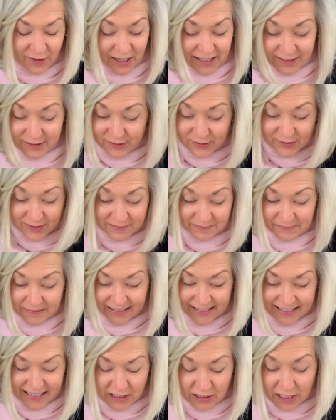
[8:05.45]
I just,
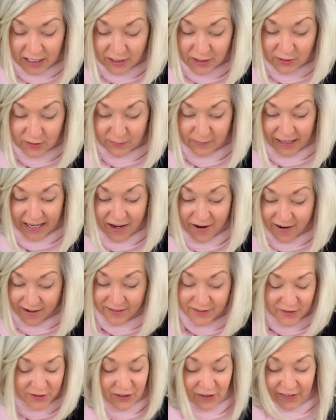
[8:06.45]
it touches my
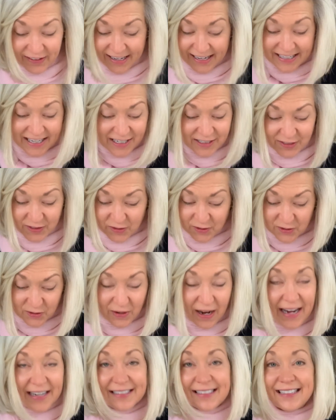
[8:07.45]
heart. Sorry, I got
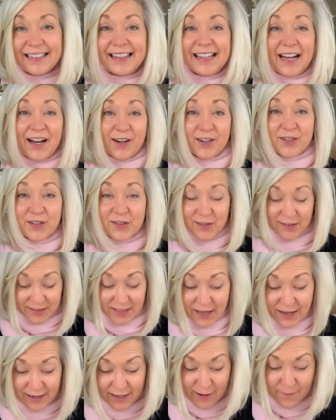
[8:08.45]
distracted there. Just
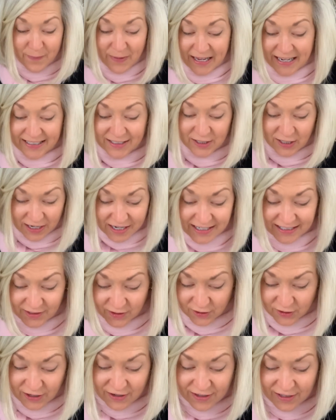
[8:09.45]
being
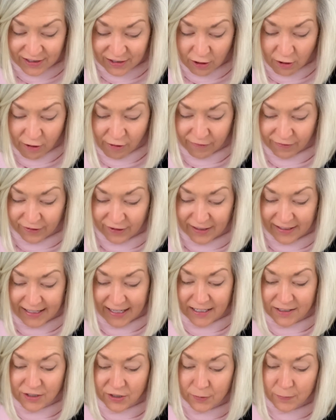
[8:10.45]
touched all over
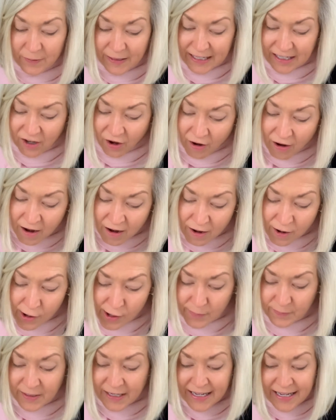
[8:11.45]
again. To be
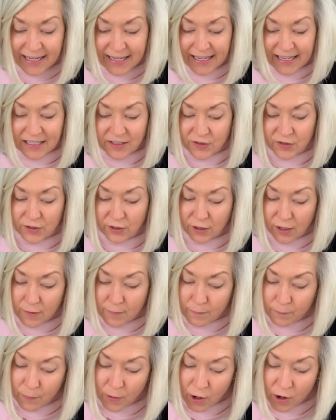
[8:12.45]
calm is to
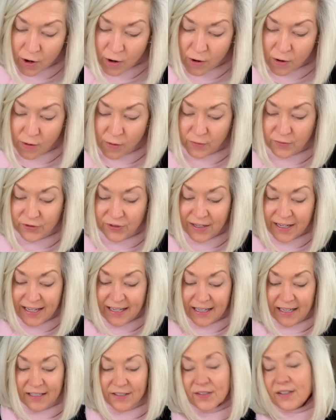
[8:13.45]
compose,
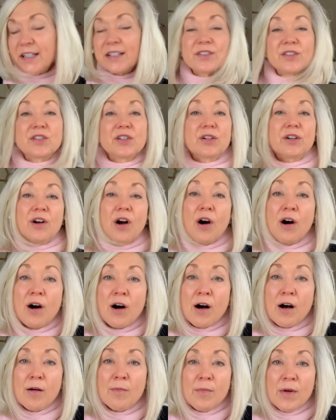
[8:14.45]
is, is to
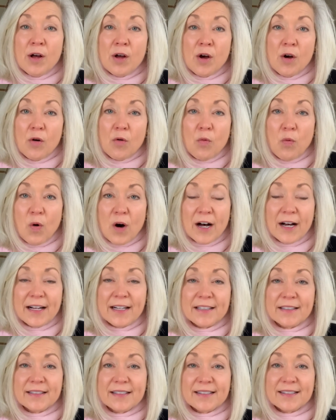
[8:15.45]
calm
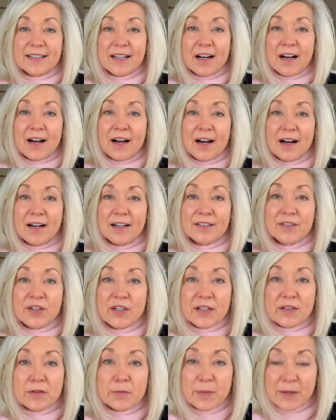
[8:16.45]
one's uh,
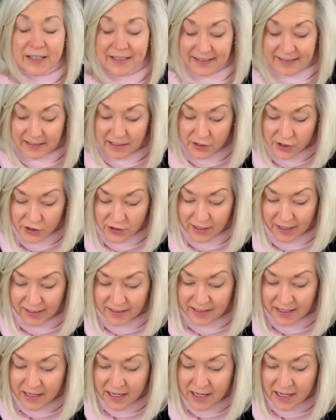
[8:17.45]
disposition.